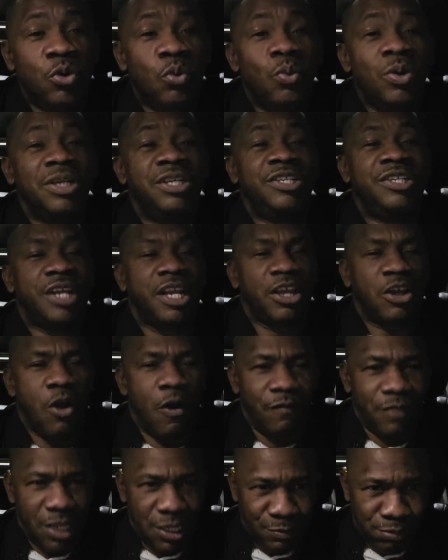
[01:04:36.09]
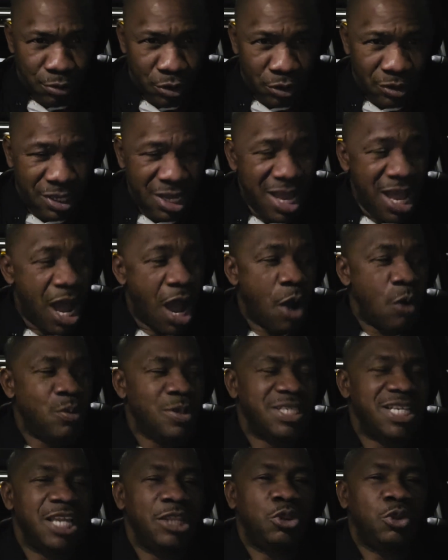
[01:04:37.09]
We drink of this blood and we
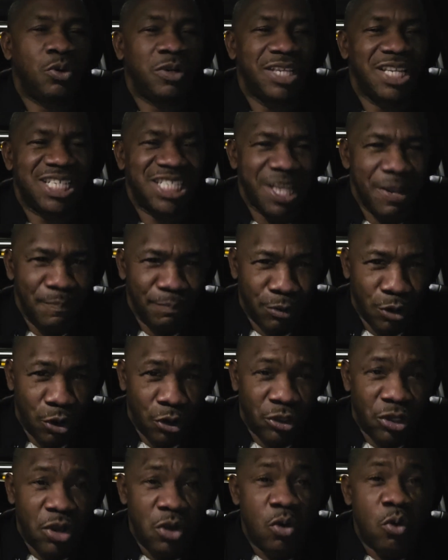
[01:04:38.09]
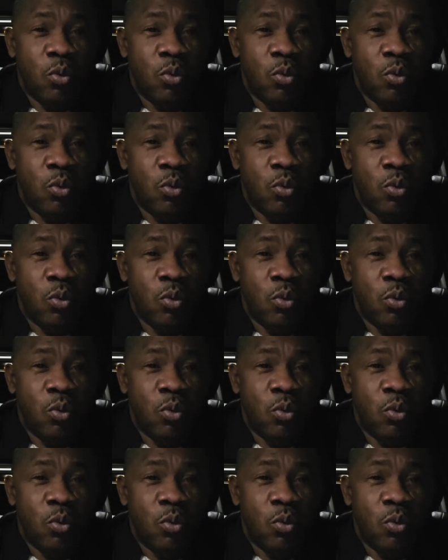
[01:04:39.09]
say, through the same blood,